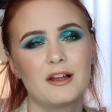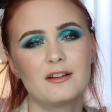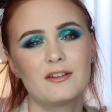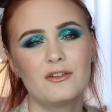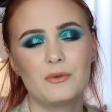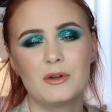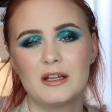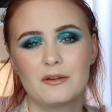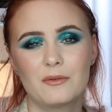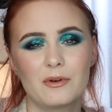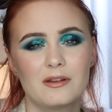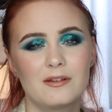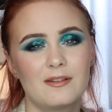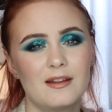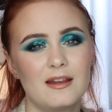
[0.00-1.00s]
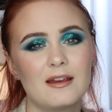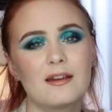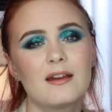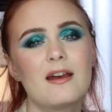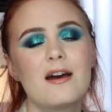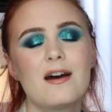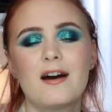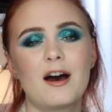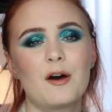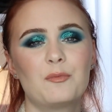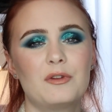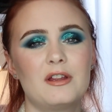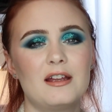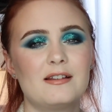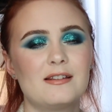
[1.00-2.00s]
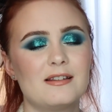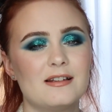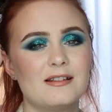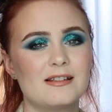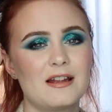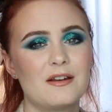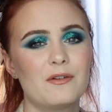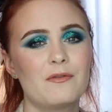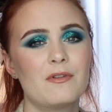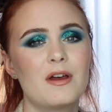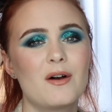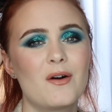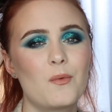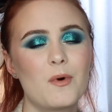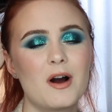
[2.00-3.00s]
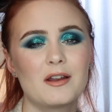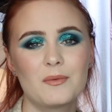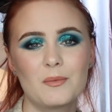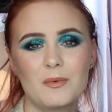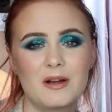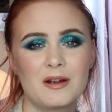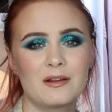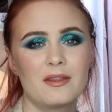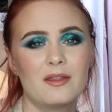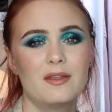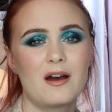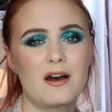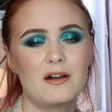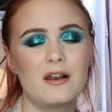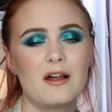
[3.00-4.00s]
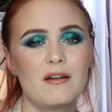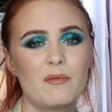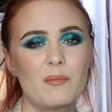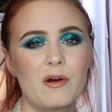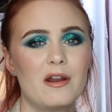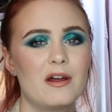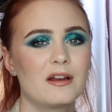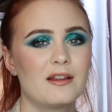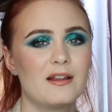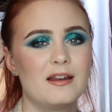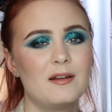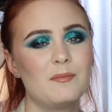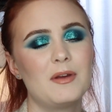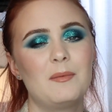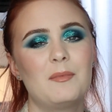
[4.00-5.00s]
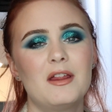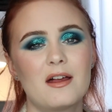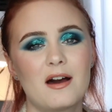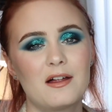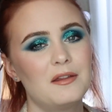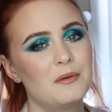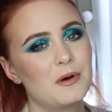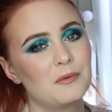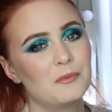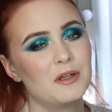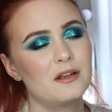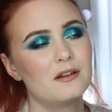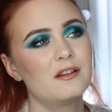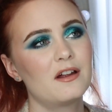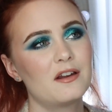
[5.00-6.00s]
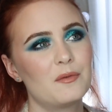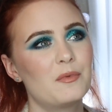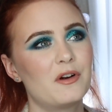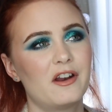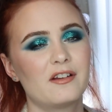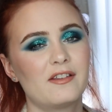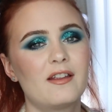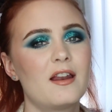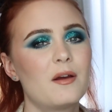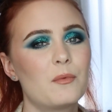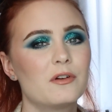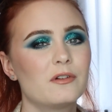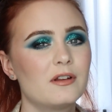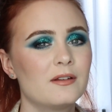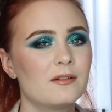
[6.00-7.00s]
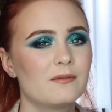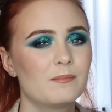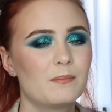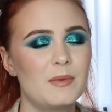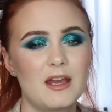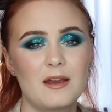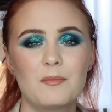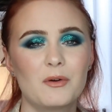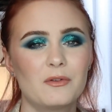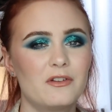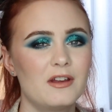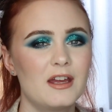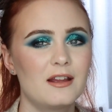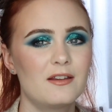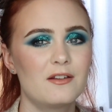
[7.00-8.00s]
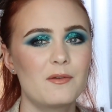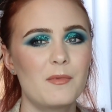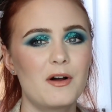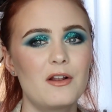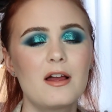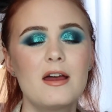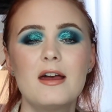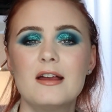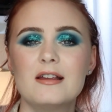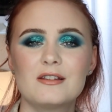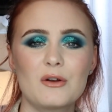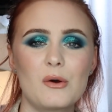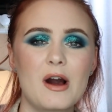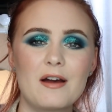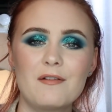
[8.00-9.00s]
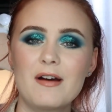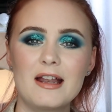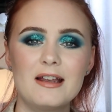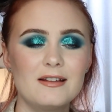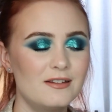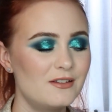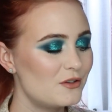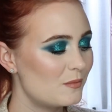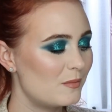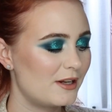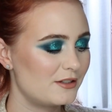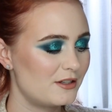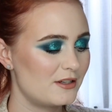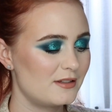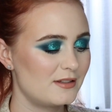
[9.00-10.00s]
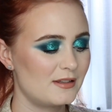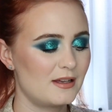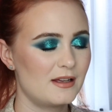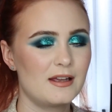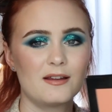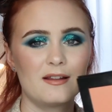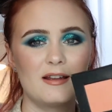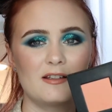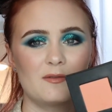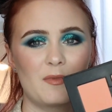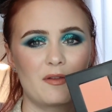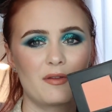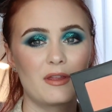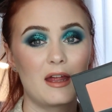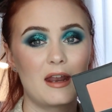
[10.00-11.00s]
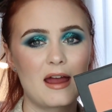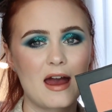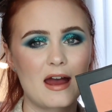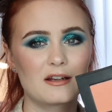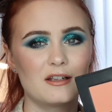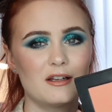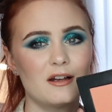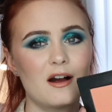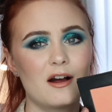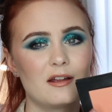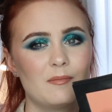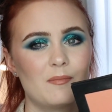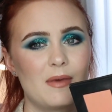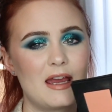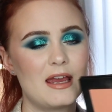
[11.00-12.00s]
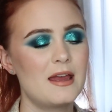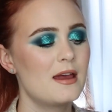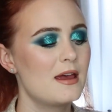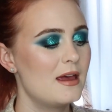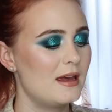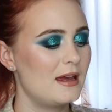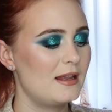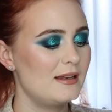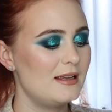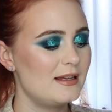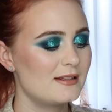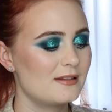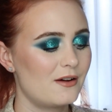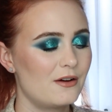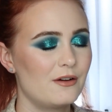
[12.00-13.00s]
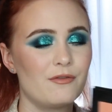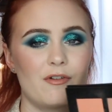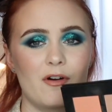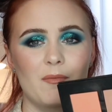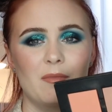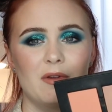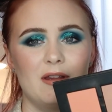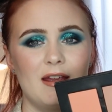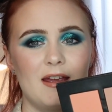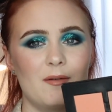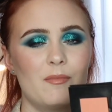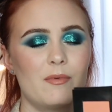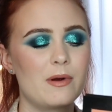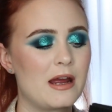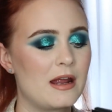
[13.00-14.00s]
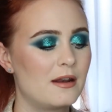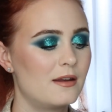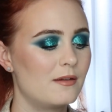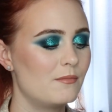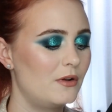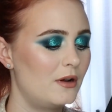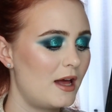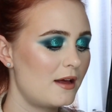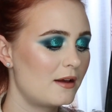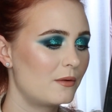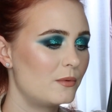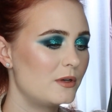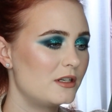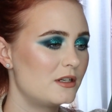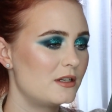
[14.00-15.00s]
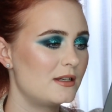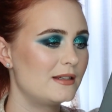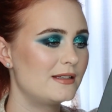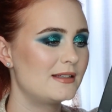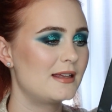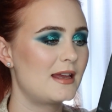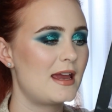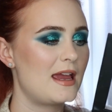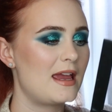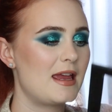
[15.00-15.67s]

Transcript: like 2 interesting updates instead of one where not a lot of product and then maybe the other one with a ton of products, and I won't be able to get to them all. So I've added 2 blushes this month that I actually got in May, and these are from the brand Mulac, which is